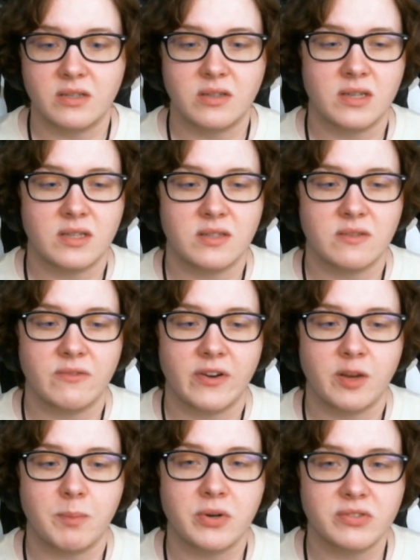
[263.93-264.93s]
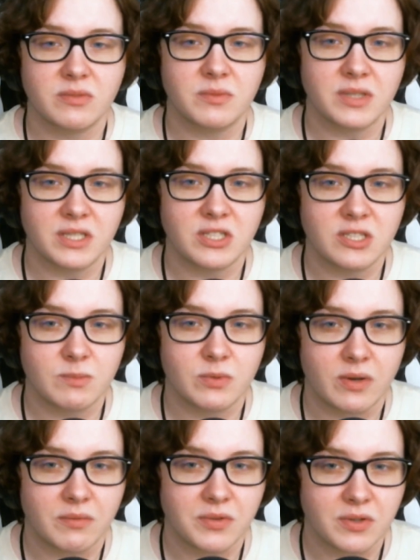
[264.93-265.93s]
it's a very personal relationship you
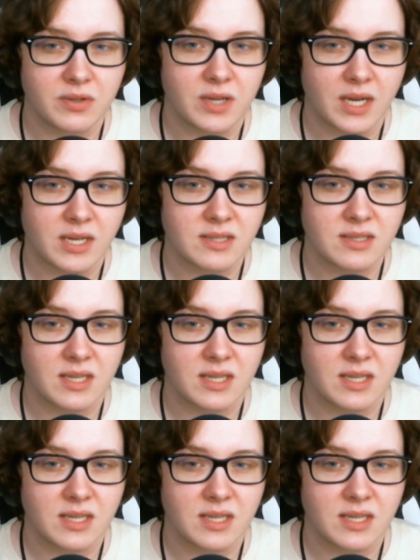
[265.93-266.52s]
have with your guides.